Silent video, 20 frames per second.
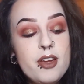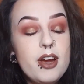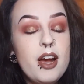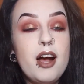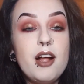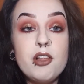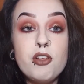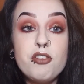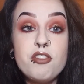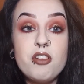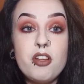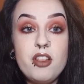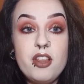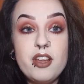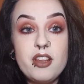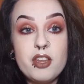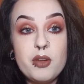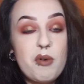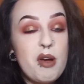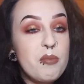I'll also
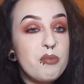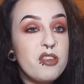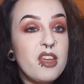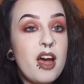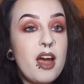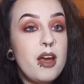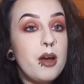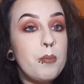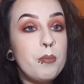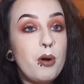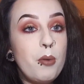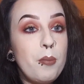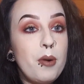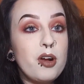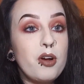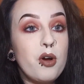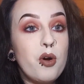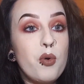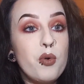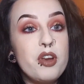link the website and bob my
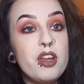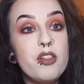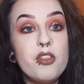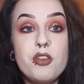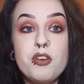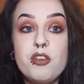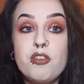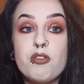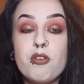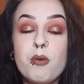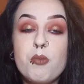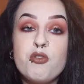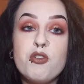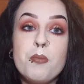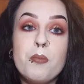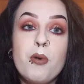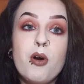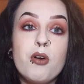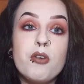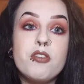code in the
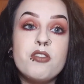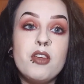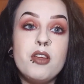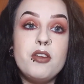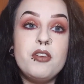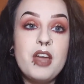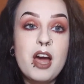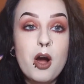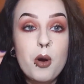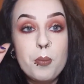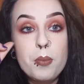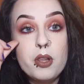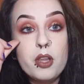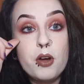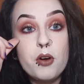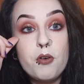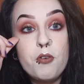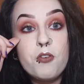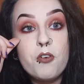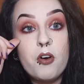description box down
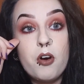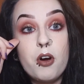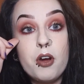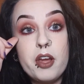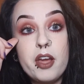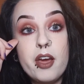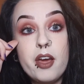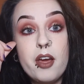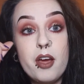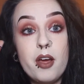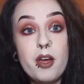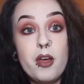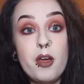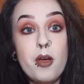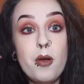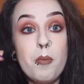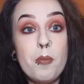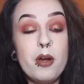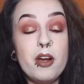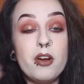below for you.
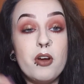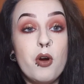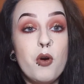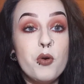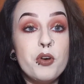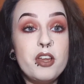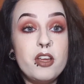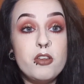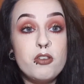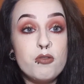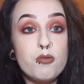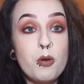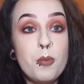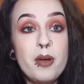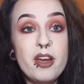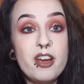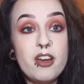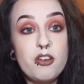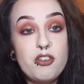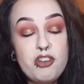My code is
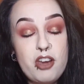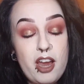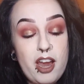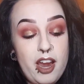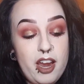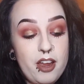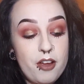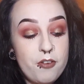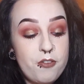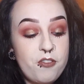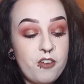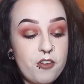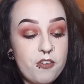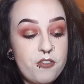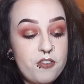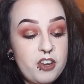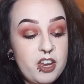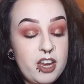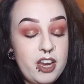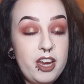
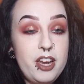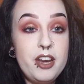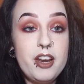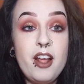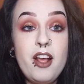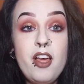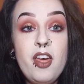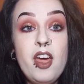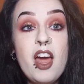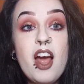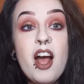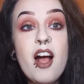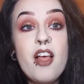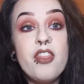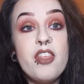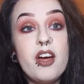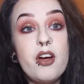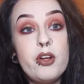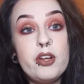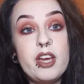RebeccaaJ15,
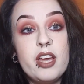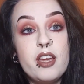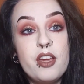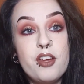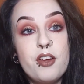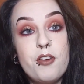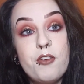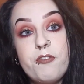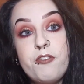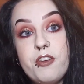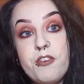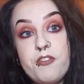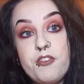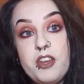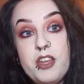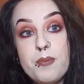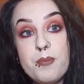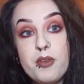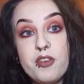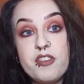and that'll get you
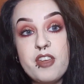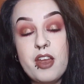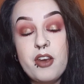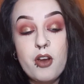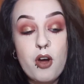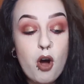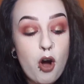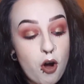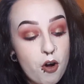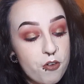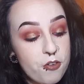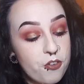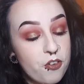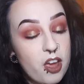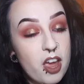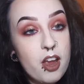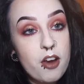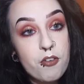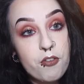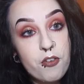15% off
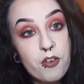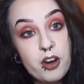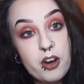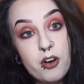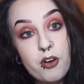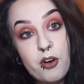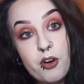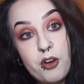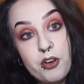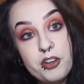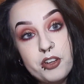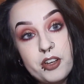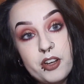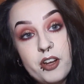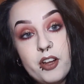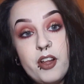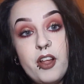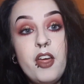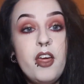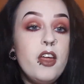every order.
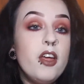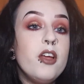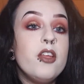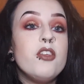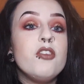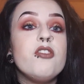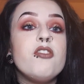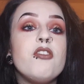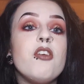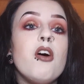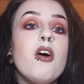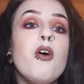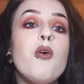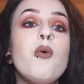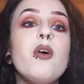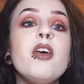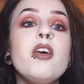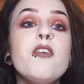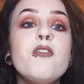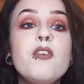
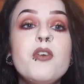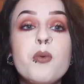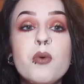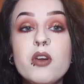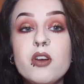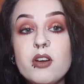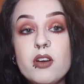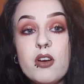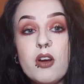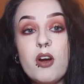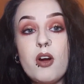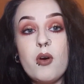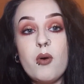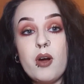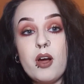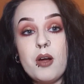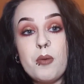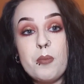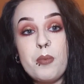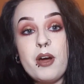So if you want to go
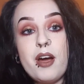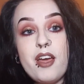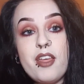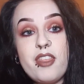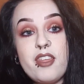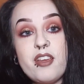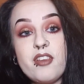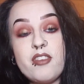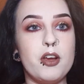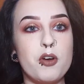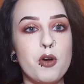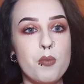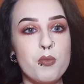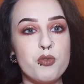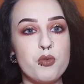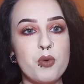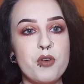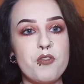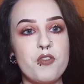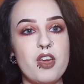and buy this, it
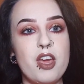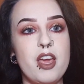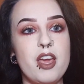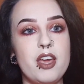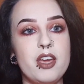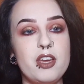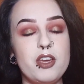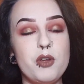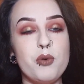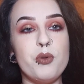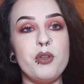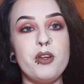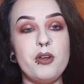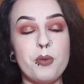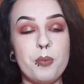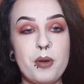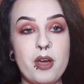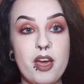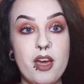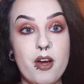comes with a cute little
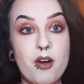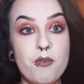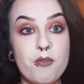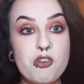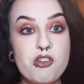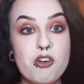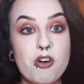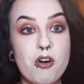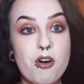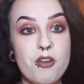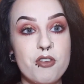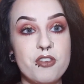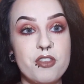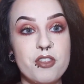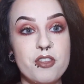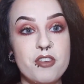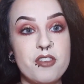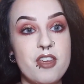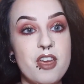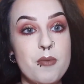pair of shorts in
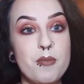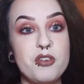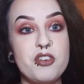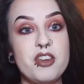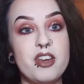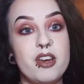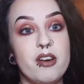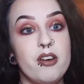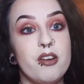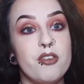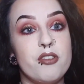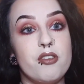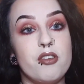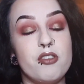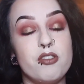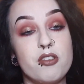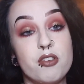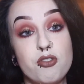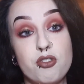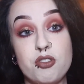the same material, so
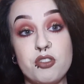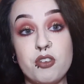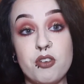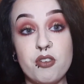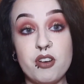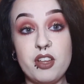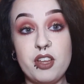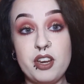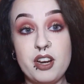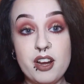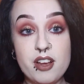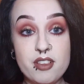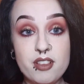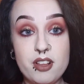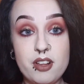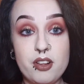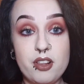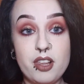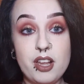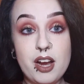it's just a really nice
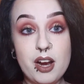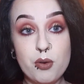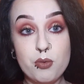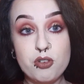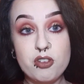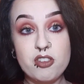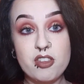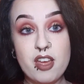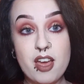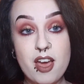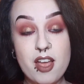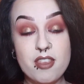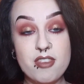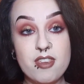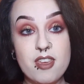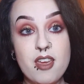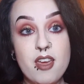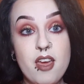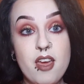little lounge set.